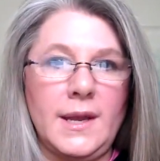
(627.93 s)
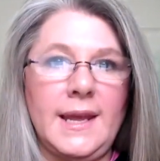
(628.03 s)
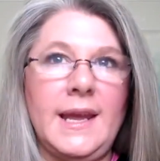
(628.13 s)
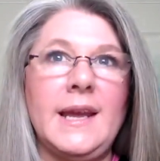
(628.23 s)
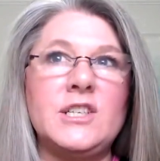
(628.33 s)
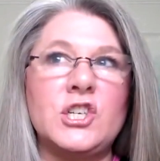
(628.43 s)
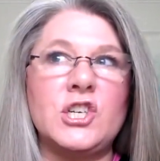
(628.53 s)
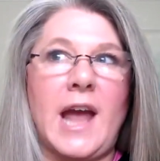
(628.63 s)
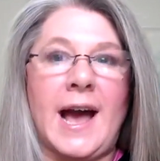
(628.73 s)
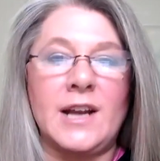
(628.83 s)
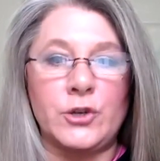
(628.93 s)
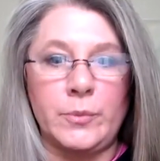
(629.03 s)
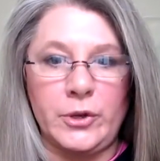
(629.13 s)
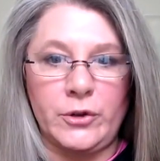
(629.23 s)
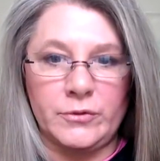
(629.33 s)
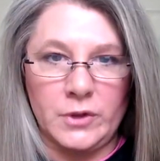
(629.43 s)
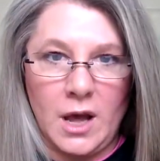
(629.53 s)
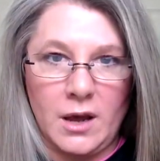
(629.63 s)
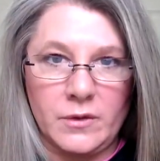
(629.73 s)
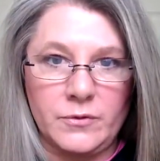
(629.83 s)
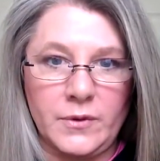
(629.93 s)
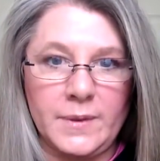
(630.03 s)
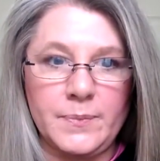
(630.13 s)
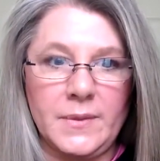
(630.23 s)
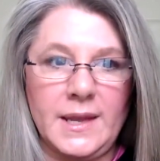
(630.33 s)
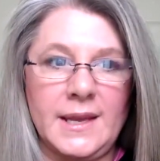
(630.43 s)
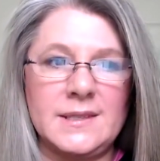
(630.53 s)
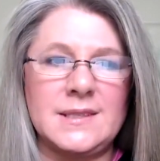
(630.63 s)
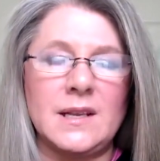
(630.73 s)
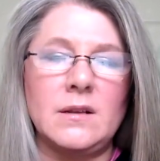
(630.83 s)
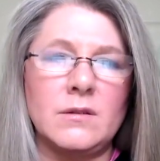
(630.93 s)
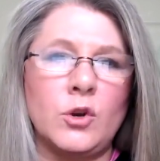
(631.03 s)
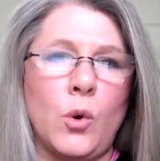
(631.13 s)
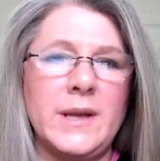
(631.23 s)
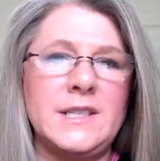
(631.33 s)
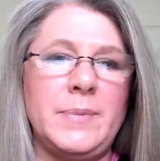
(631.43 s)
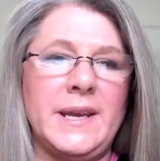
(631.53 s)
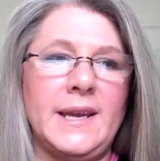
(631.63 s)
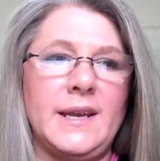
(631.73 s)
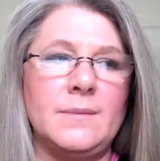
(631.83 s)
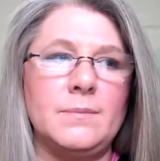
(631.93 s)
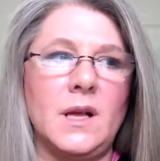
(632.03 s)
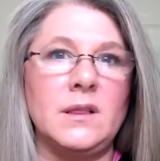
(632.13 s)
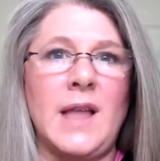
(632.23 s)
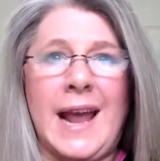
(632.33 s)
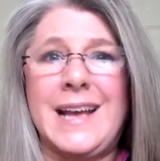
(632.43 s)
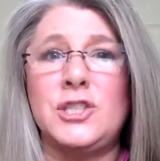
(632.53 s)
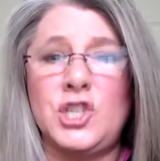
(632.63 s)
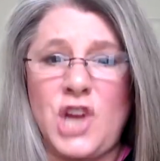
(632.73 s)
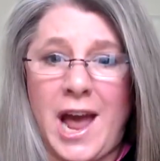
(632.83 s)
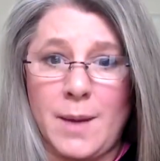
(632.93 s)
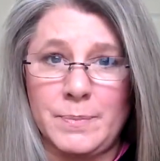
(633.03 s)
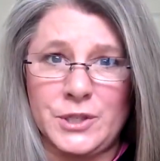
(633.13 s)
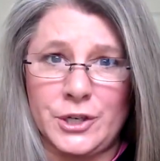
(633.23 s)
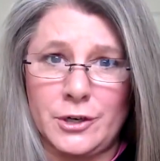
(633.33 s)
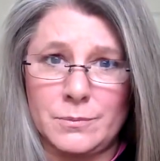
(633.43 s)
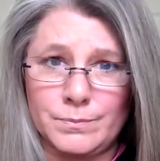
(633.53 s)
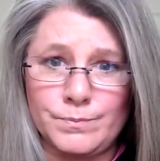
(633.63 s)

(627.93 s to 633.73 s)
each attribute of love is going to be like a chapter